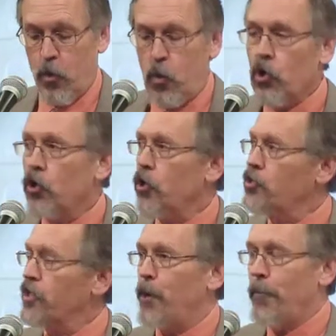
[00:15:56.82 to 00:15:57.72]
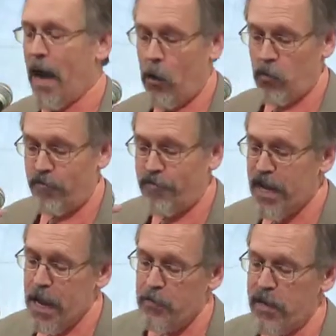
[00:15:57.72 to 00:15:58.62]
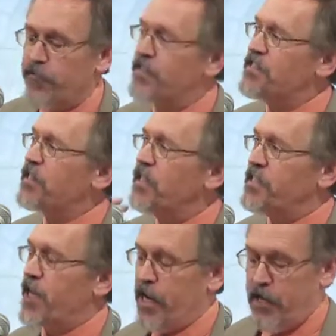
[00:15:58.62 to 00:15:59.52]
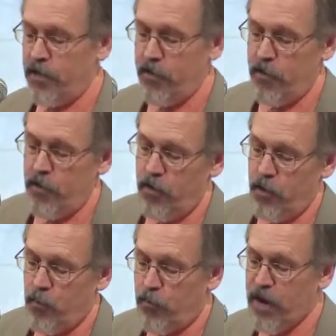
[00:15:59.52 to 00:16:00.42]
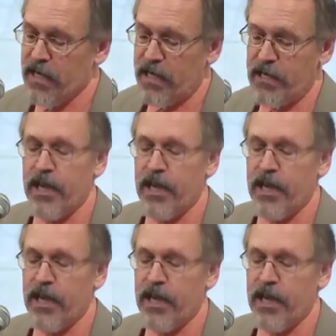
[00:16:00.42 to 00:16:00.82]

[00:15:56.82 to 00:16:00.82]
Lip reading: Words and the power of naming facilitated breaking